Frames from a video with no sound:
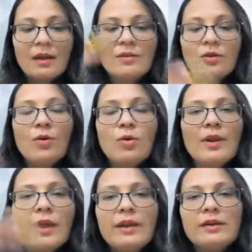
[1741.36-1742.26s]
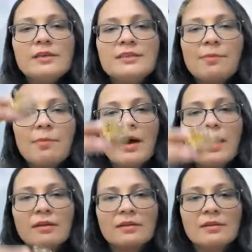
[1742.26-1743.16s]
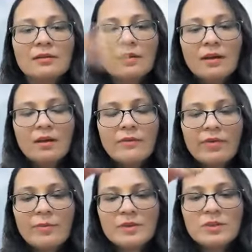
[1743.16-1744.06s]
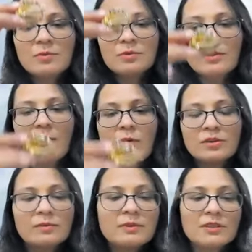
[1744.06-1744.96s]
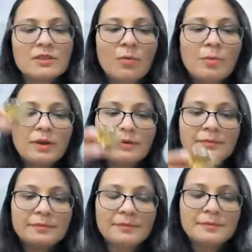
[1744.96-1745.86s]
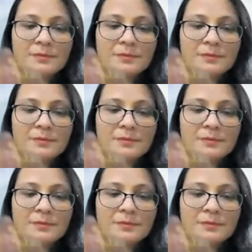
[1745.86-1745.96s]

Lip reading: Now the whole energy path from the top to the bottom is open.